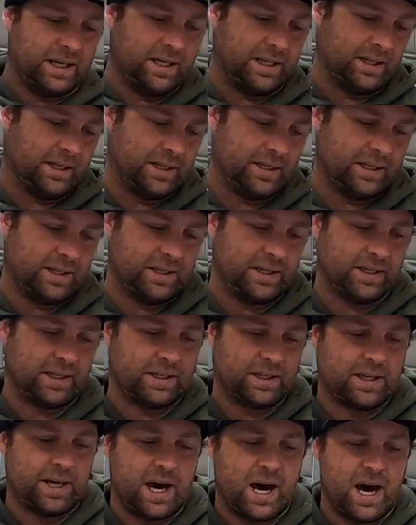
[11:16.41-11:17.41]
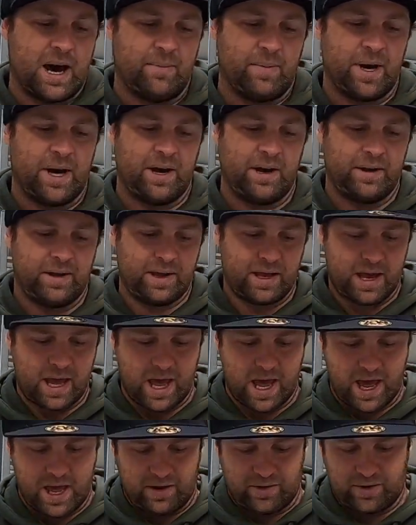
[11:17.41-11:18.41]
in the Karma
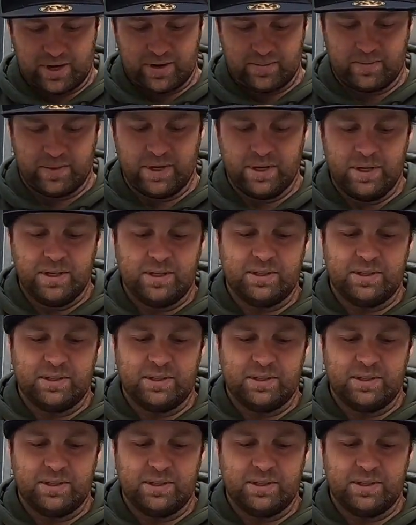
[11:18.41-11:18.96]
hand grip.